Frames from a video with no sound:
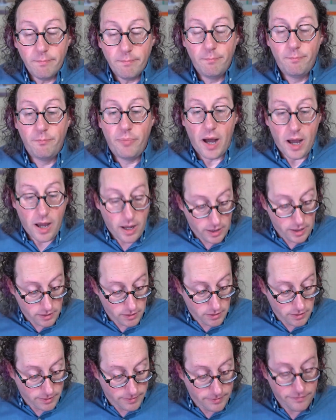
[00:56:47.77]
but
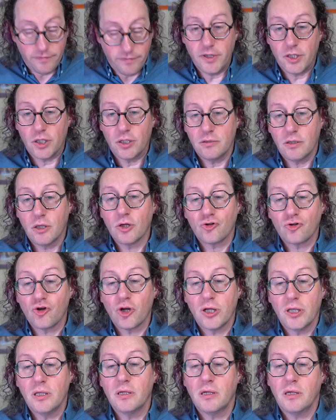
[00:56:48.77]
there
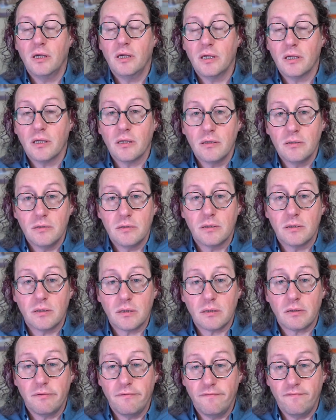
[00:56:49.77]
really is
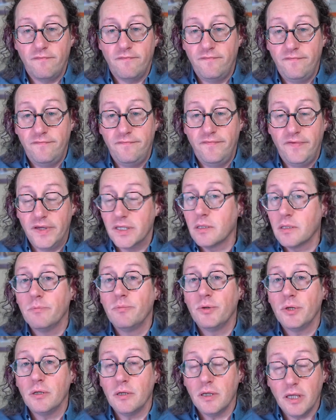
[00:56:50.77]

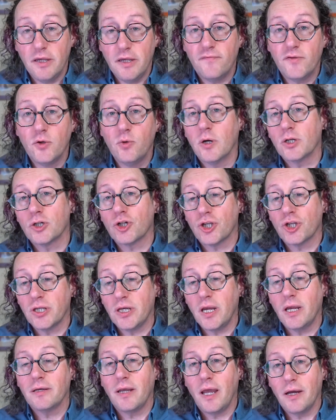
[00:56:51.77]
visible. If you
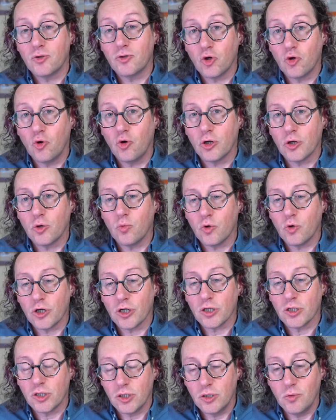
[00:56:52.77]
understand how Tor
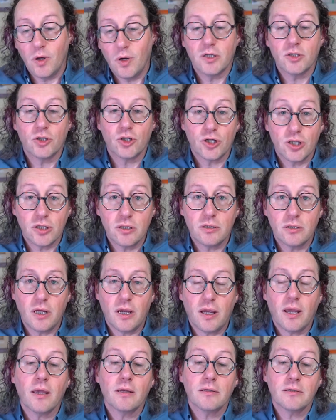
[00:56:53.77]
works, you
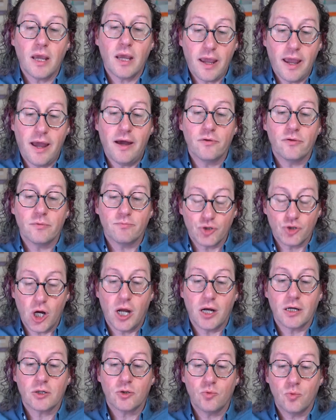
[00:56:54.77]
understand how the
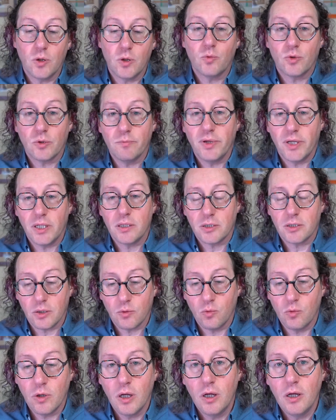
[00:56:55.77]
product we were
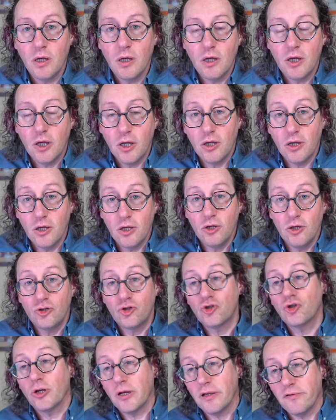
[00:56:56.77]
building
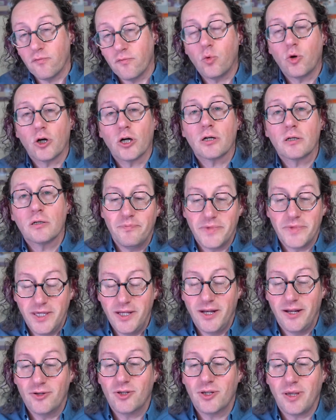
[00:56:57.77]
should have worked.
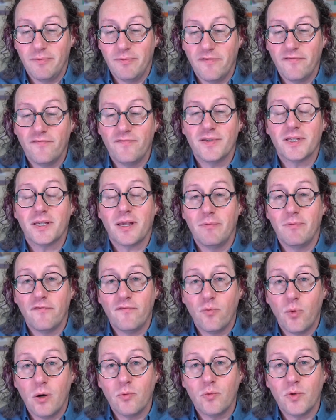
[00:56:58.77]
Some of
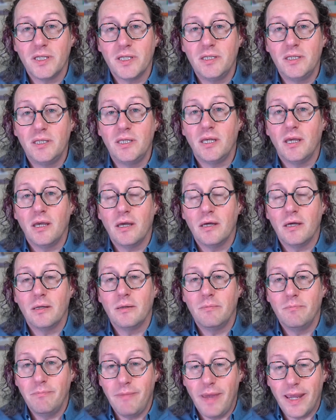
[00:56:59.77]
what we
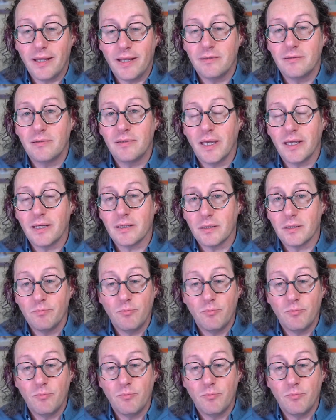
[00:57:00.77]
did made things